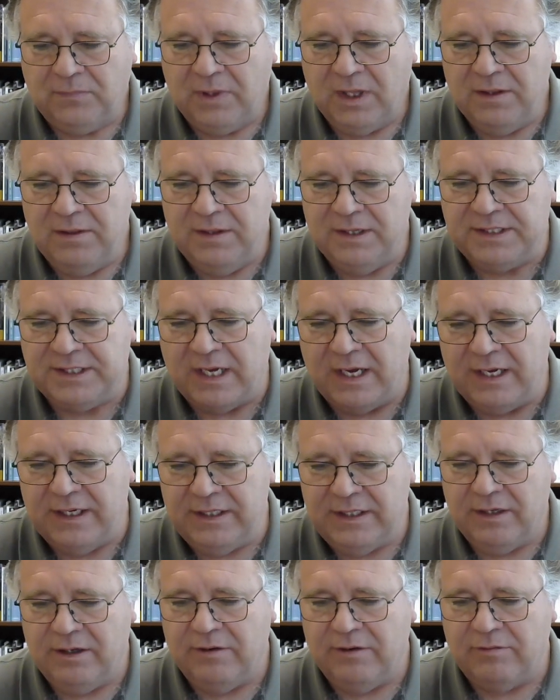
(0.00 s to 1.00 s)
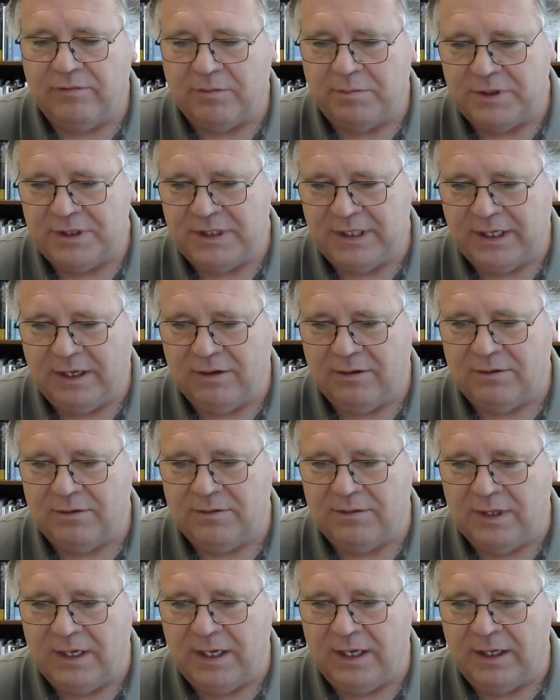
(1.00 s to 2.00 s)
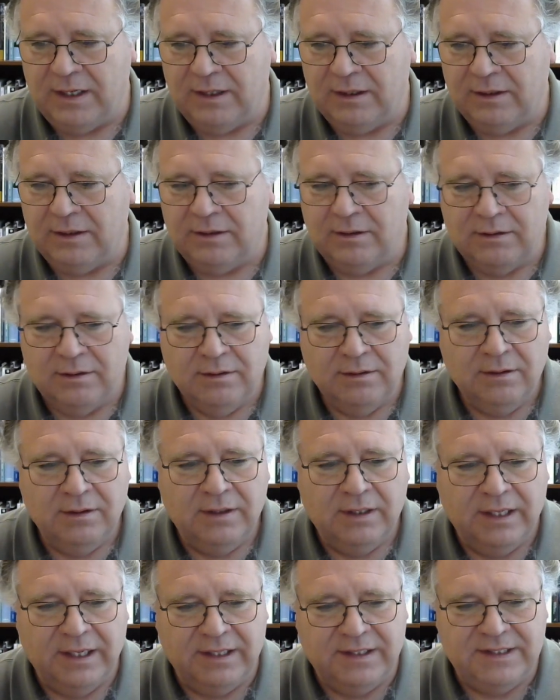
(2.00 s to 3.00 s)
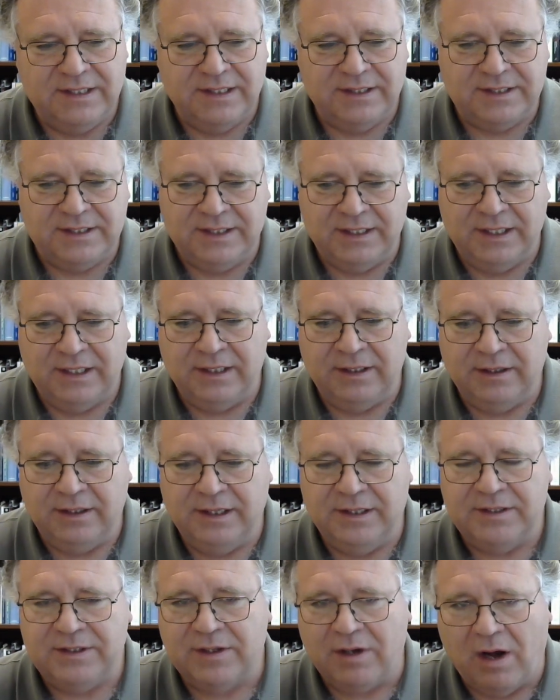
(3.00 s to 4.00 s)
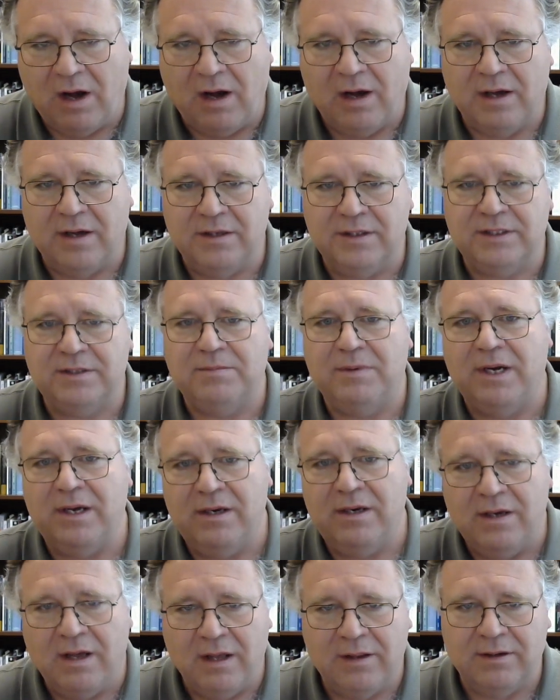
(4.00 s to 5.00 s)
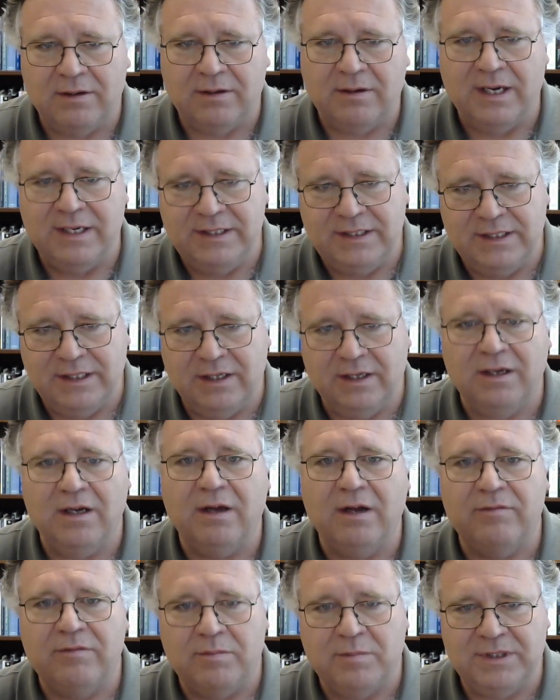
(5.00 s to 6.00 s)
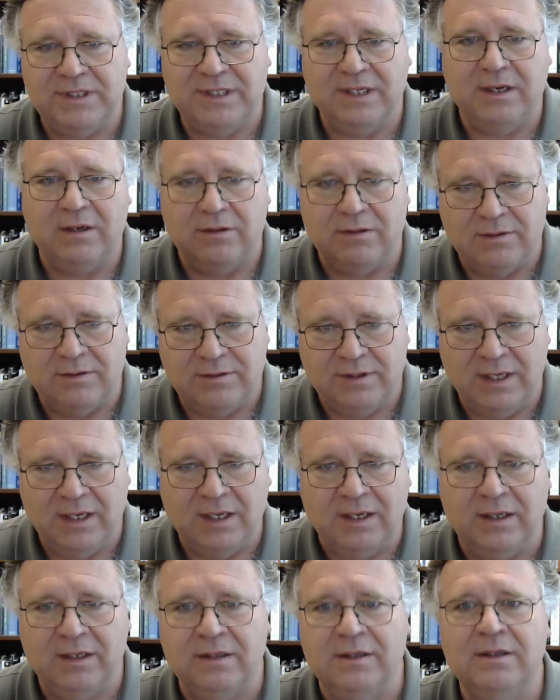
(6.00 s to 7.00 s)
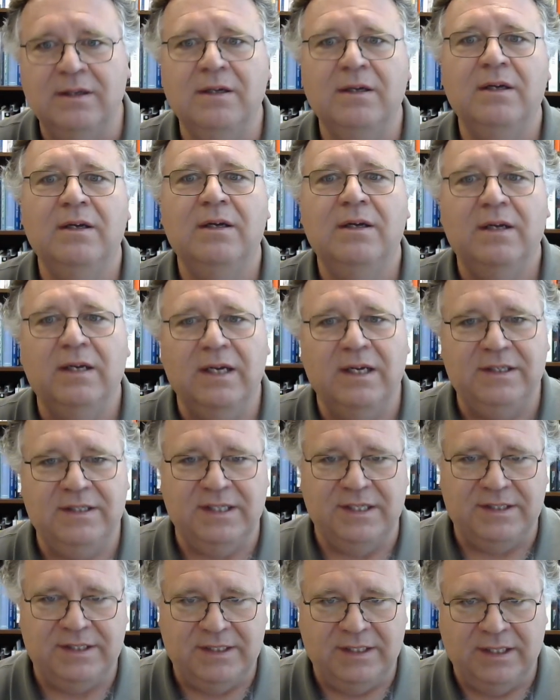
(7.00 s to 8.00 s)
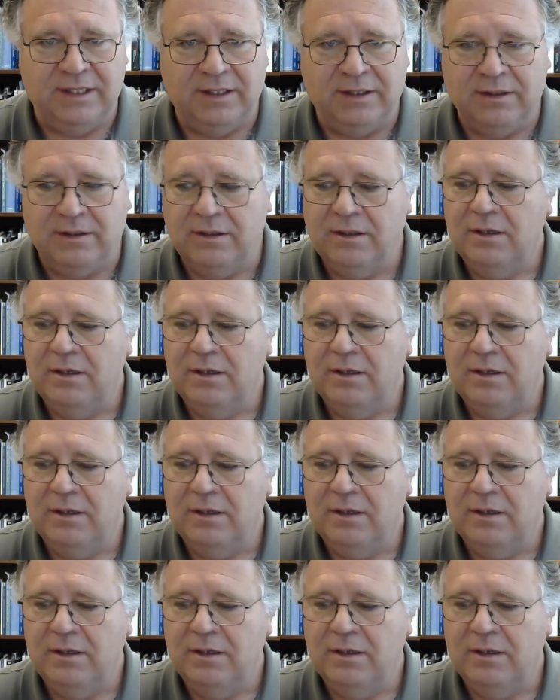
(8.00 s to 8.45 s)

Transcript: this idea of a particular thing existing is caused by another idea of a particular thing existing,